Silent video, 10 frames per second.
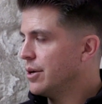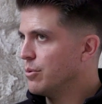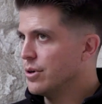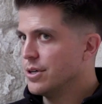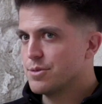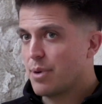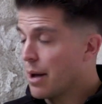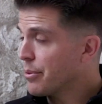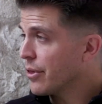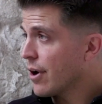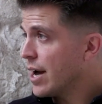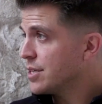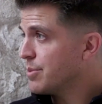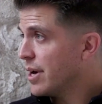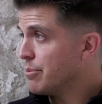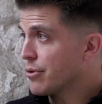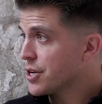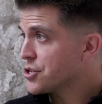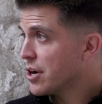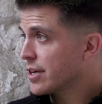It was popularized by a
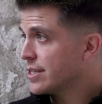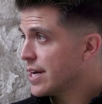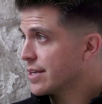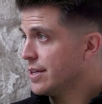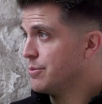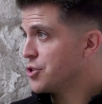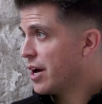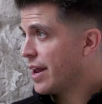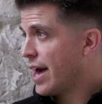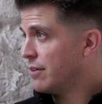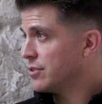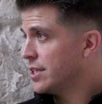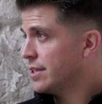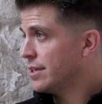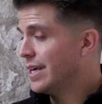British architect named John Haviland.